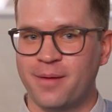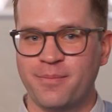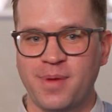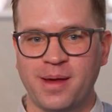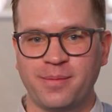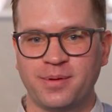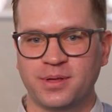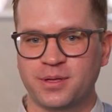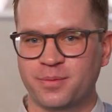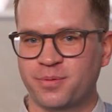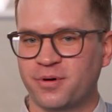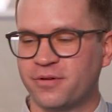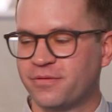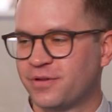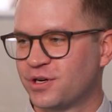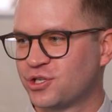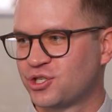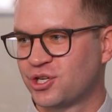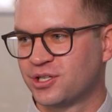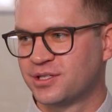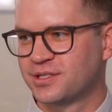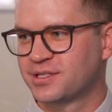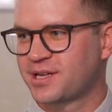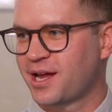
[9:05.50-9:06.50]
And maybe the
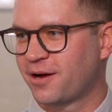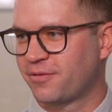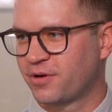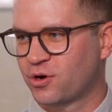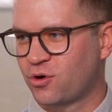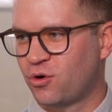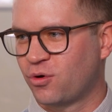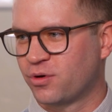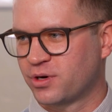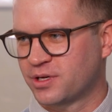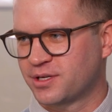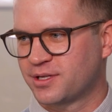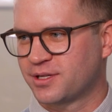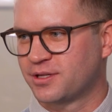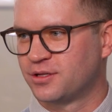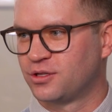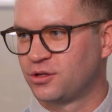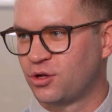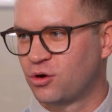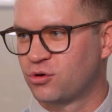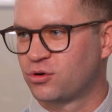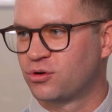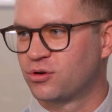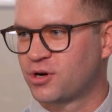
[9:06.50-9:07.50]
provisions get recorded in
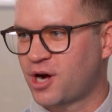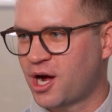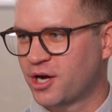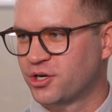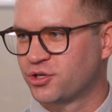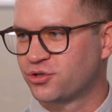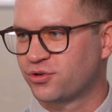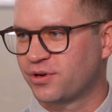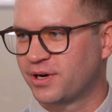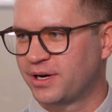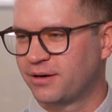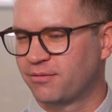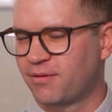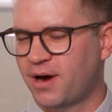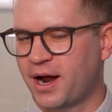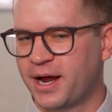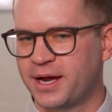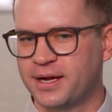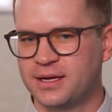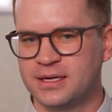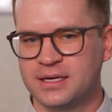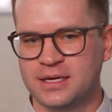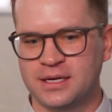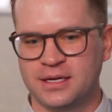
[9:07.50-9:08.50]
the local country,
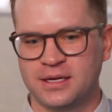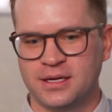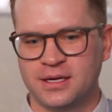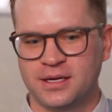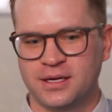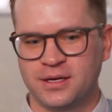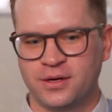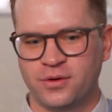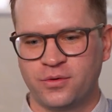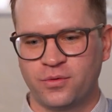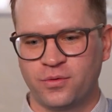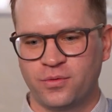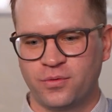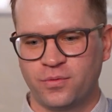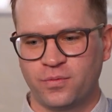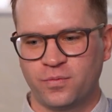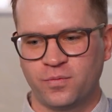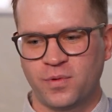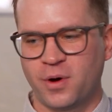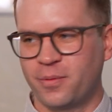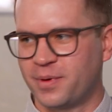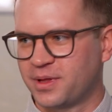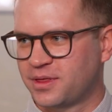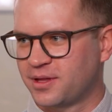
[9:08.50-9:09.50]
right?
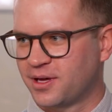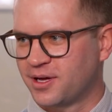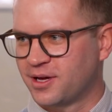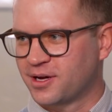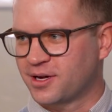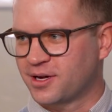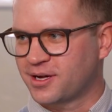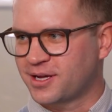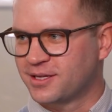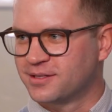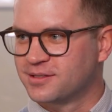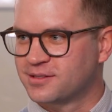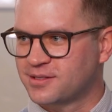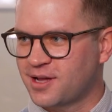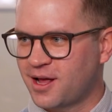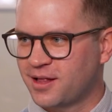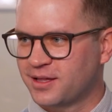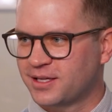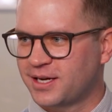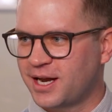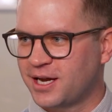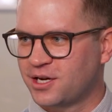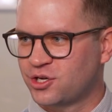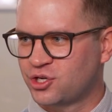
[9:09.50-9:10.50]
Well, with a
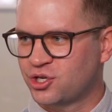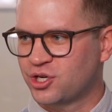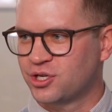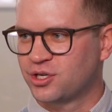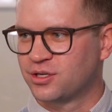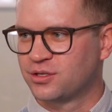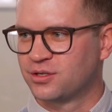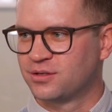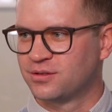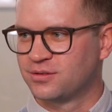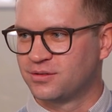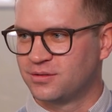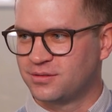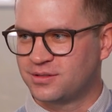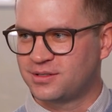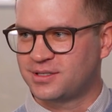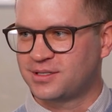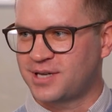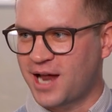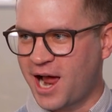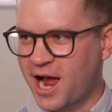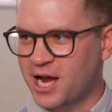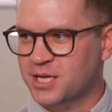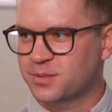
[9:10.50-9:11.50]
consolidation
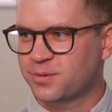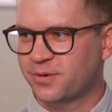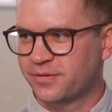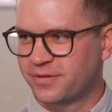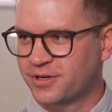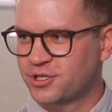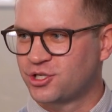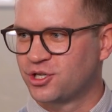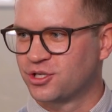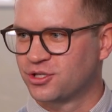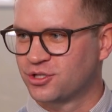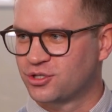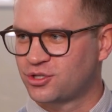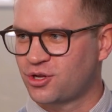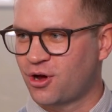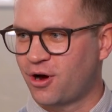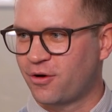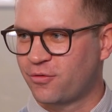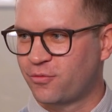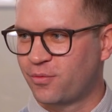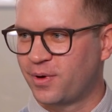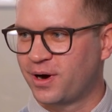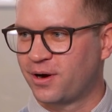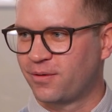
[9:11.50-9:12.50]
tax provision
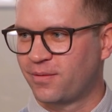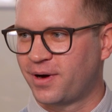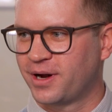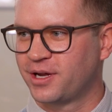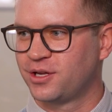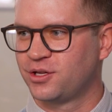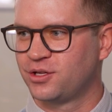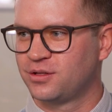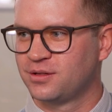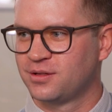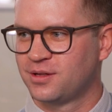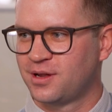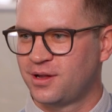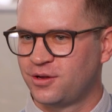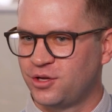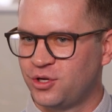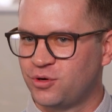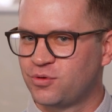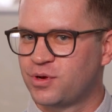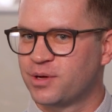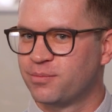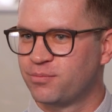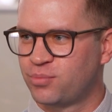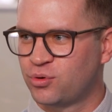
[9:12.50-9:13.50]
software, right,
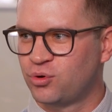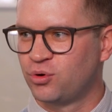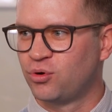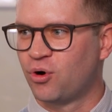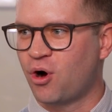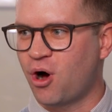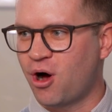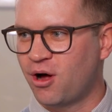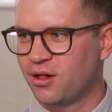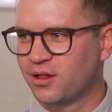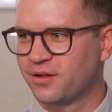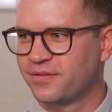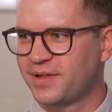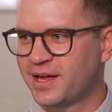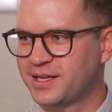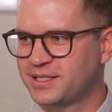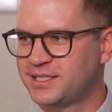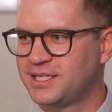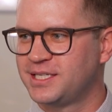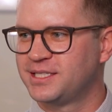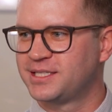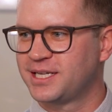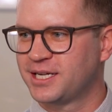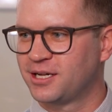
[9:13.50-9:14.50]
you can pull all of that
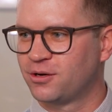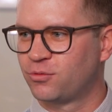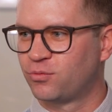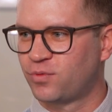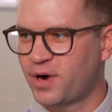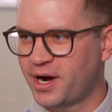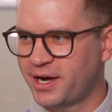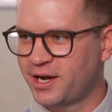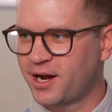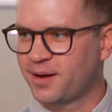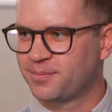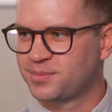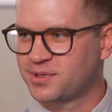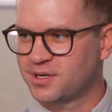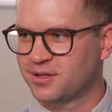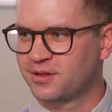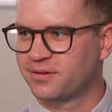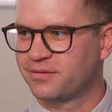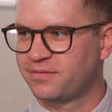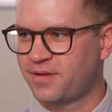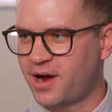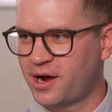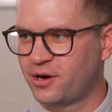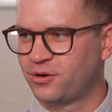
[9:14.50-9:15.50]
detail right up to
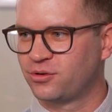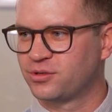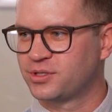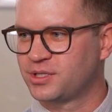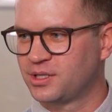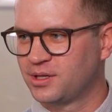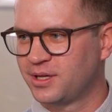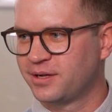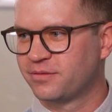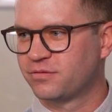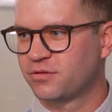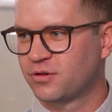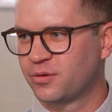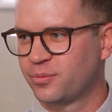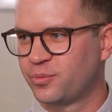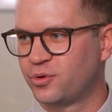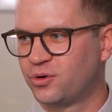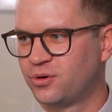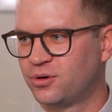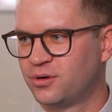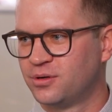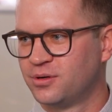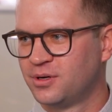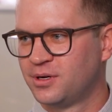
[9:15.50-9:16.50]
the final
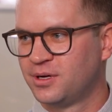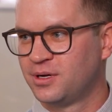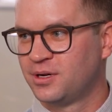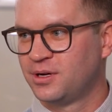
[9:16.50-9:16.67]
deliverable.